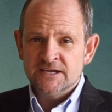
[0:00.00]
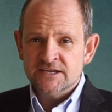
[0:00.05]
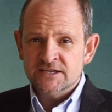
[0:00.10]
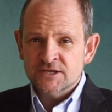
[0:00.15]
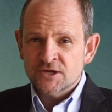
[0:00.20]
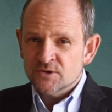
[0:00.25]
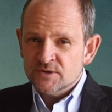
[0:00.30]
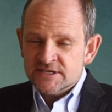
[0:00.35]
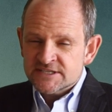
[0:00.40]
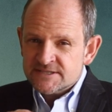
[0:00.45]
You
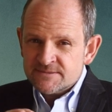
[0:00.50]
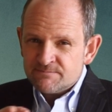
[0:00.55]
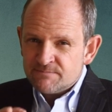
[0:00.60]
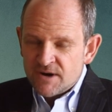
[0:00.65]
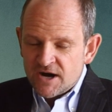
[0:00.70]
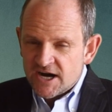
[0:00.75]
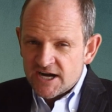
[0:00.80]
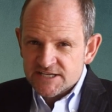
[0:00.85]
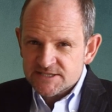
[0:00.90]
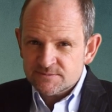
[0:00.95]
know, it's
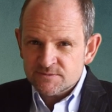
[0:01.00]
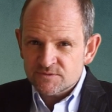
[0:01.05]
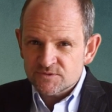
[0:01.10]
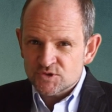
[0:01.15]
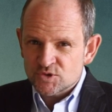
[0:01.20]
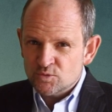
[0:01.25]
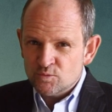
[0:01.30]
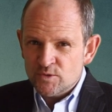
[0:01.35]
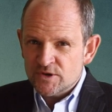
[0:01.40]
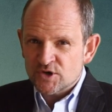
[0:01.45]
impossible
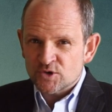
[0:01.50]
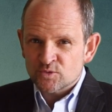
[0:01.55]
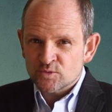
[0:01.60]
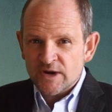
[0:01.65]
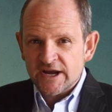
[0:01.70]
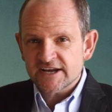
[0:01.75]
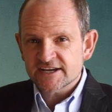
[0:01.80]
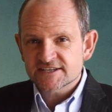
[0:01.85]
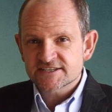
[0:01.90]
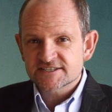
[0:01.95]
to win a
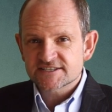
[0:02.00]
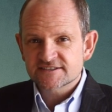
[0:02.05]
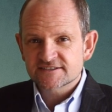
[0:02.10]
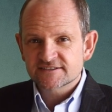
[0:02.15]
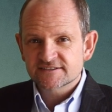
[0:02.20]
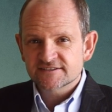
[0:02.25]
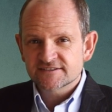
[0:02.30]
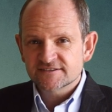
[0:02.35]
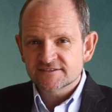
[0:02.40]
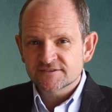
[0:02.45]

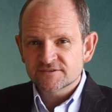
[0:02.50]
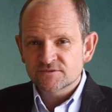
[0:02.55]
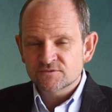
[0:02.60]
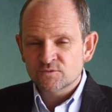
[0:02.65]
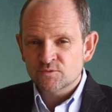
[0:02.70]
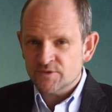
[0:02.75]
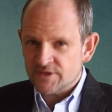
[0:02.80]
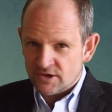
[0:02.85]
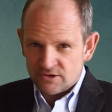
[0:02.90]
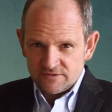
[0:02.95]
race
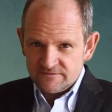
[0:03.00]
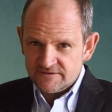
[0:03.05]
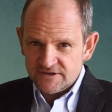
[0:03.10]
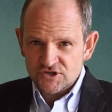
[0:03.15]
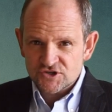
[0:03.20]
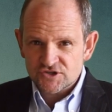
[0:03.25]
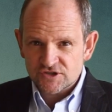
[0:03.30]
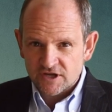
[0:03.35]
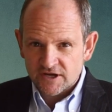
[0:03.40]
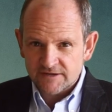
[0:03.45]
without a
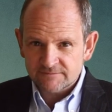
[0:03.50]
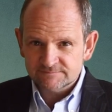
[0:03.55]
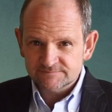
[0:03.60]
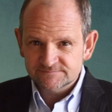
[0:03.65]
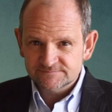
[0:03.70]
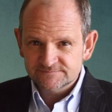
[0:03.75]
finish line.